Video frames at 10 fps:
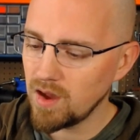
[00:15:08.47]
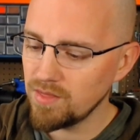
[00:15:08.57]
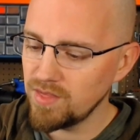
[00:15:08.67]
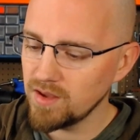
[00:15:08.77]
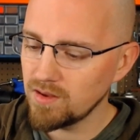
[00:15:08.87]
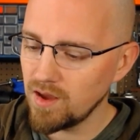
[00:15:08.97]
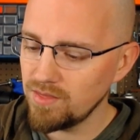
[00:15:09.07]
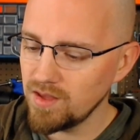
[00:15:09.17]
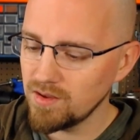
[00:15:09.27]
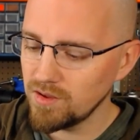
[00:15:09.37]
I think
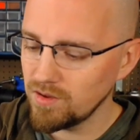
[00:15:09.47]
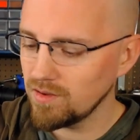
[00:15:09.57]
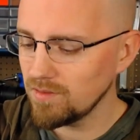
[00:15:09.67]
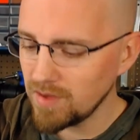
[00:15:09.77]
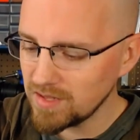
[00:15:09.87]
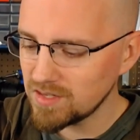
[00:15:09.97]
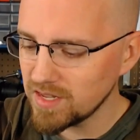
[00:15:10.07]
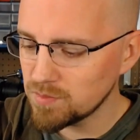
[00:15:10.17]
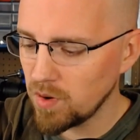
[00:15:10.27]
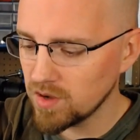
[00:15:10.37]

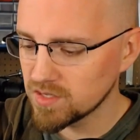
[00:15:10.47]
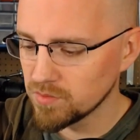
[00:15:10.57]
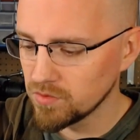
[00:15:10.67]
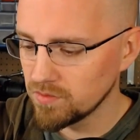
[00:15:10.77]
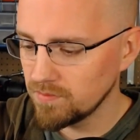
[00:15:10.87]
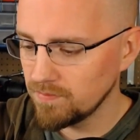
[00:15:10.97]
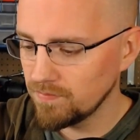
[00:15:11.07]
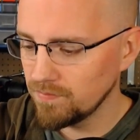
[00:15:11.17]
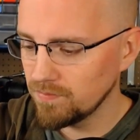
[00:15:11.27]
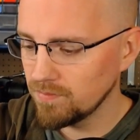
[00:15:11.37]
it's possible.
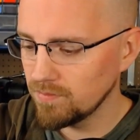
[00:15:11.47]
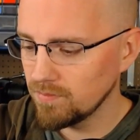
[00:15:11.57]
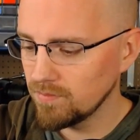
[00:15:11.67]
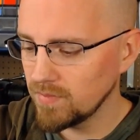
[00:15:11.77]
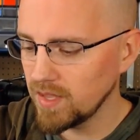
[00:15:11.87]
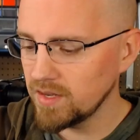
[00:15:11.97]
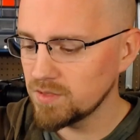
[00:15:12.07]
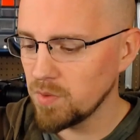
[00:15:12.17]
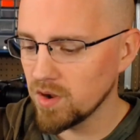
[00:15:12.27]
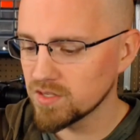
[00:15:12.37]
It
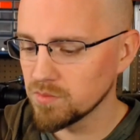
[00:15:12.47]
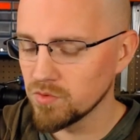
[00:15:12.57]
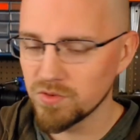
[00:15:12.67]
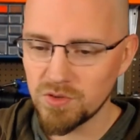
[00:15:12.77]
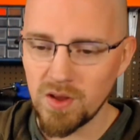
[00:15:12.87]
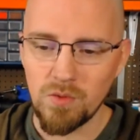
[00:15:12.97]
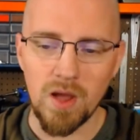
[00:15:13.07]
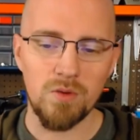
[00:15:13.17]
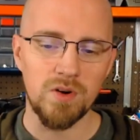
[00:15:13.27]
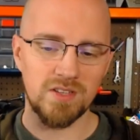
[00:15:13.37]
is possible. So I
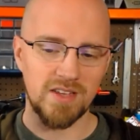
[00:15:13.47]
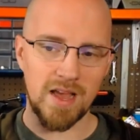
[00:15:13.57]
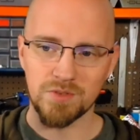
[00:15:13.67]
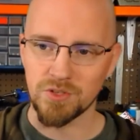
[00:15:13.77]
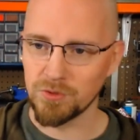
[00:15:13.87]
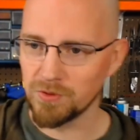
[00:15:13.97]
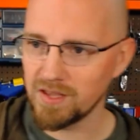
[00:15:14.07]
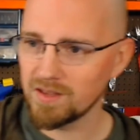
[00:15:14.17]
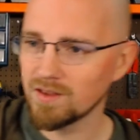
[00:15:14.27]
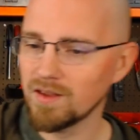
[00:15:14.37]
don't want to say
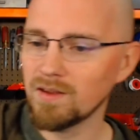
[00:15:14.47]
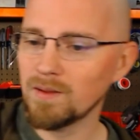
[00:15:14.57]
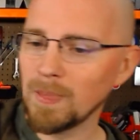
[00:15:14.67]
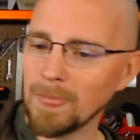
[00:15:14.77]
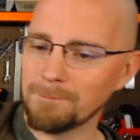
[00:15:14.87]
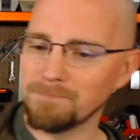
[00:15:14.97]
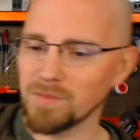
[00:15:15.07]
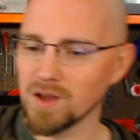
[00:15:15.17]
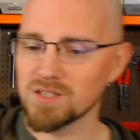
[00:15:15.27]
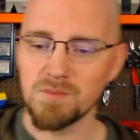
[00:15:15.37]
absolutely.
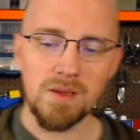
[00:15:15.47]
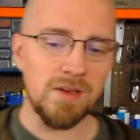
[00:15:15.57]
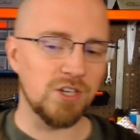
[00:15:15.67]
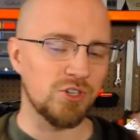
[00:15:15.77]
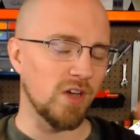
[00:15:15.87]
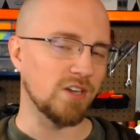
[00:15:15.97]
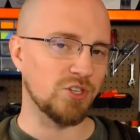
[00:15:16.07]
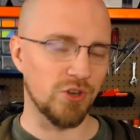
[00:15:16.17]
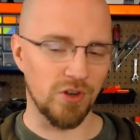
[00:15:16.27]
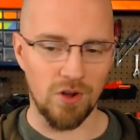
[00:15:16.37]
So maybe I
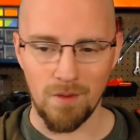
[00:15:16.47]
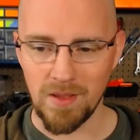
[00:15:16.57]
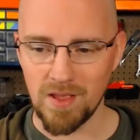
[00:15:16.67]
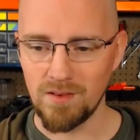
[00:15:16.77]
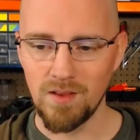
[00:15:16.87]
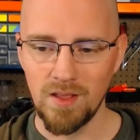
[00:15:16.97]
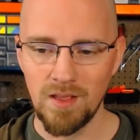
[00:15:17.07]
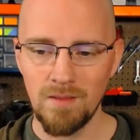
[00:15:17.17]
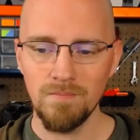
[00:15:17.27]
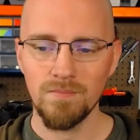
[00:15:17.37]
just shouldn't comment.
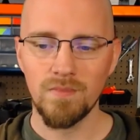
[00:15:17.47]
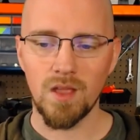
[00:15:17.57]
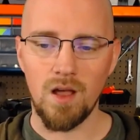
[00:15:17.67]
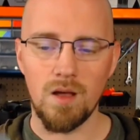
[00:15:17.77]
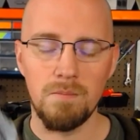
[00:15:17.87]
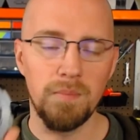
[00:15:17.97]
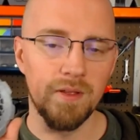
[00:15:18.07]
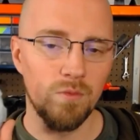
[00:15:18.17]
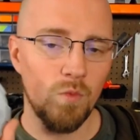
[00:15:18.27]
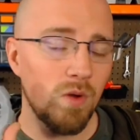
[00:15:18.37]

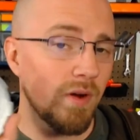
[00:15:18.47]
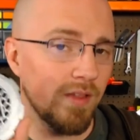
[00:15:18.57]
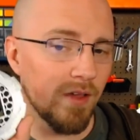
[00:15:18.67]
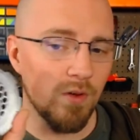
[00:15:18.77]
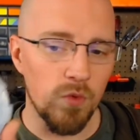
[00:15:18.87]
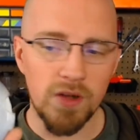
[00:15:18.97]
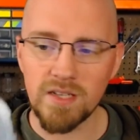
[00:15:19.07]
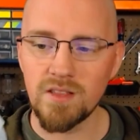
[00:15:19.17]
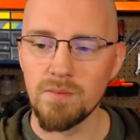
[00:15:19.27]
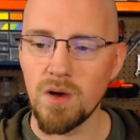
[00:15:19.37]
But one way or the other, we'll
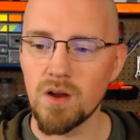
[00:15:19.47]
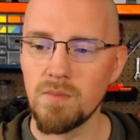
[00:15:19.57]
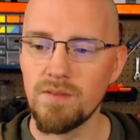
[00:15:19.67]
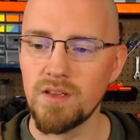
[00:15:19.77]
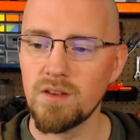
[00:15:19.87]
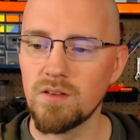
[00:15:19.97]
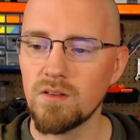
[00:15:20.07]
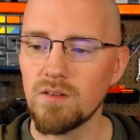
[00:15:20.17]
get to the bottom of it.